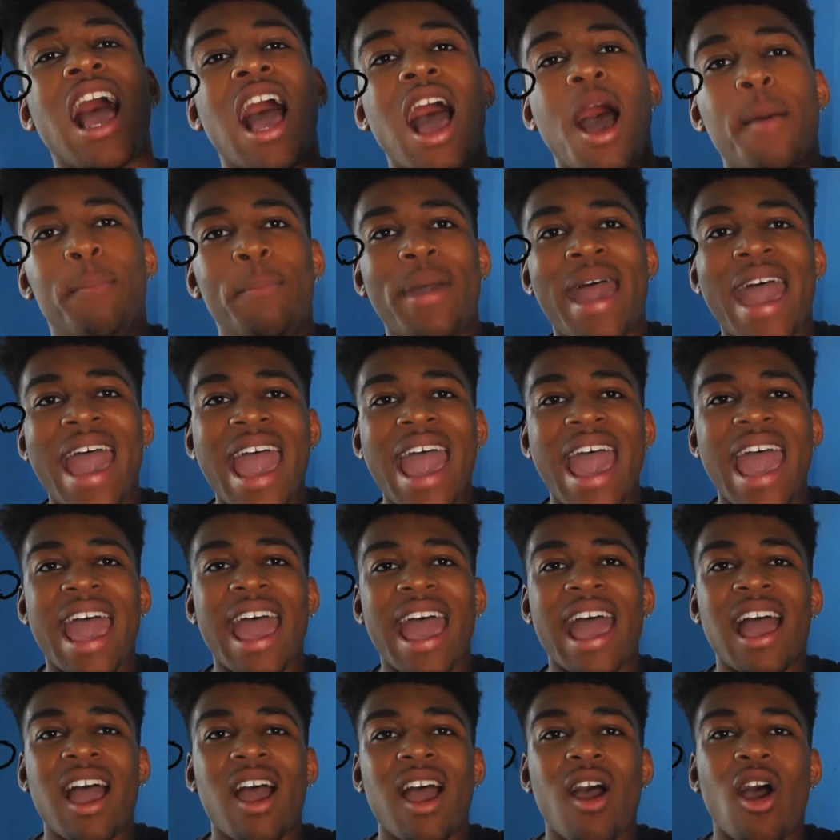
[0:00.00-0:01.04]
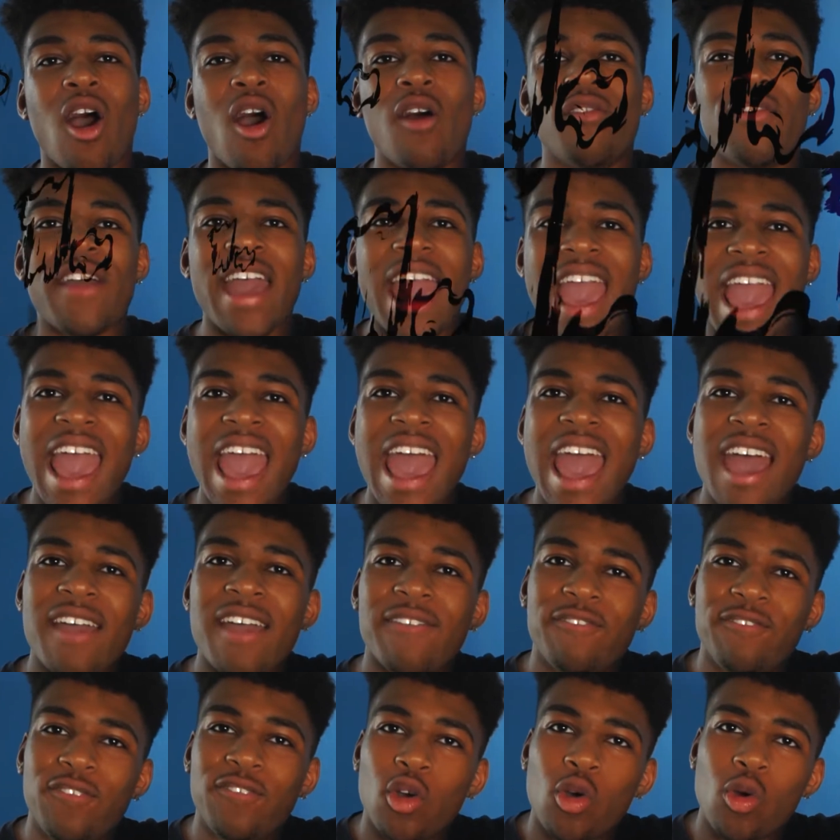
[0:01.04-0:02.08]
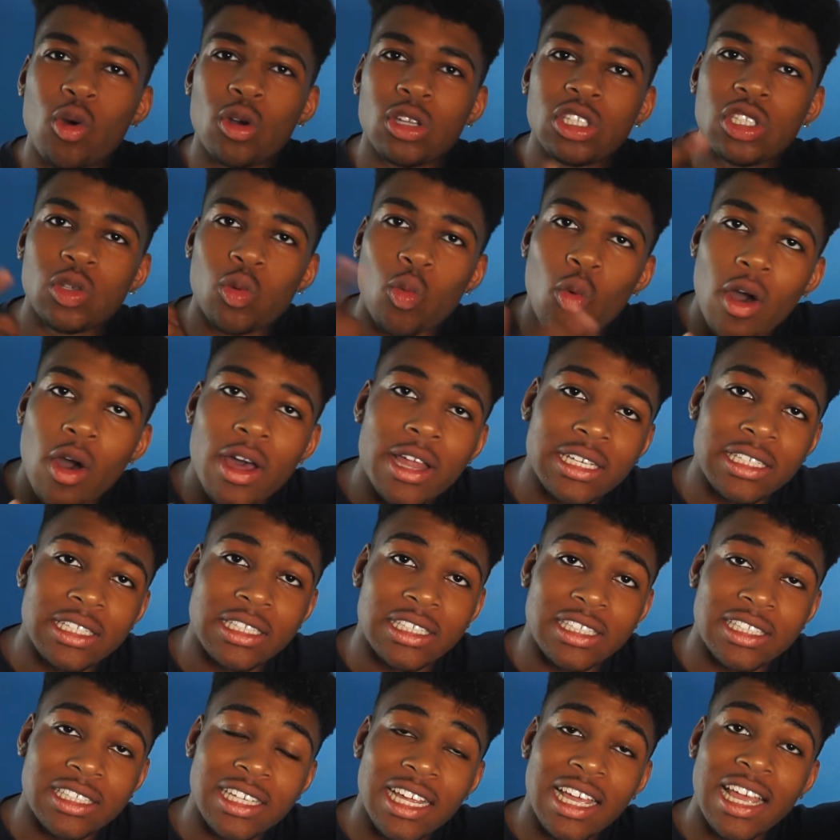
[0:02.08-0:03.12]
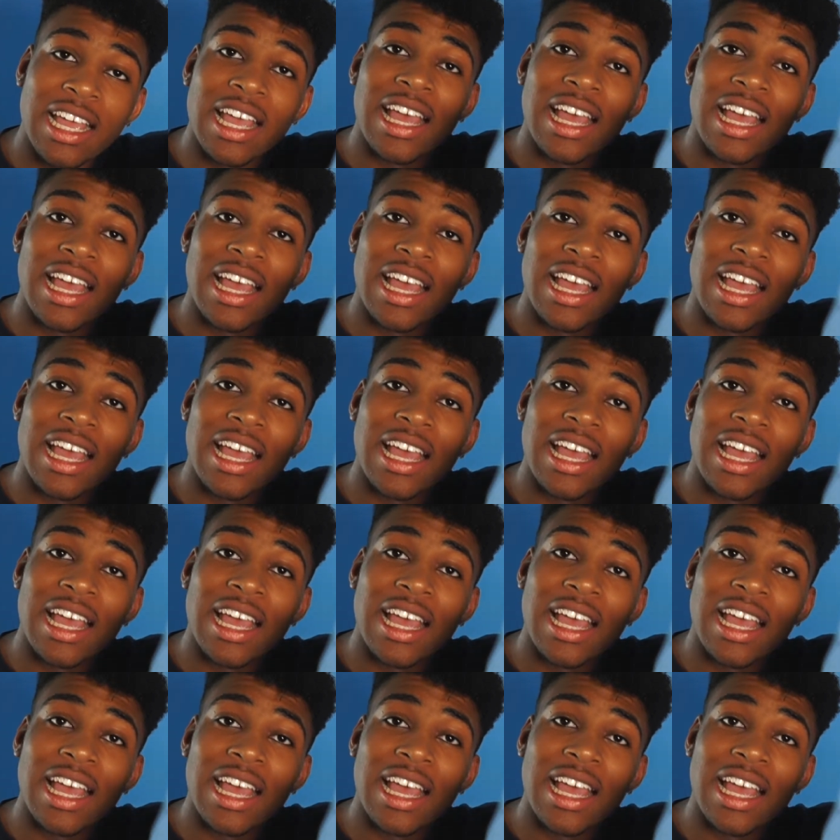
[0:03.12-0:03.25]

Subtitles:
a pair of Air Force Ones.